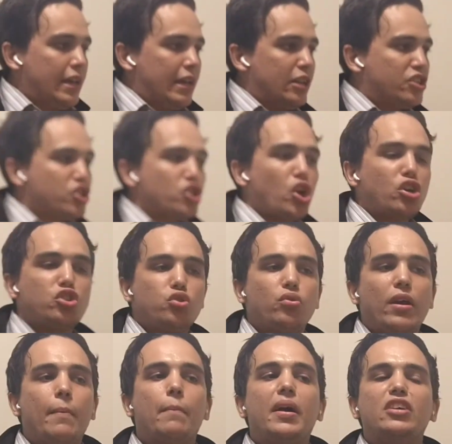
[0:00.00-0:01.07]
In stocks
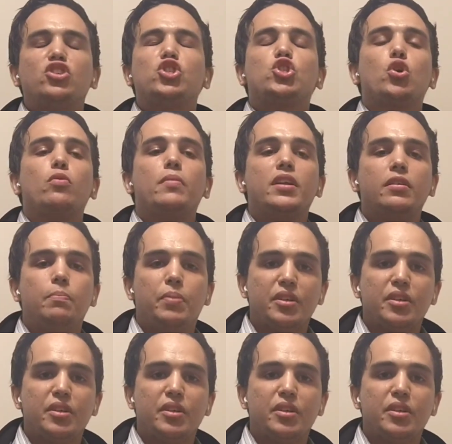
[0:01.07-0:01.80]
you can buy so many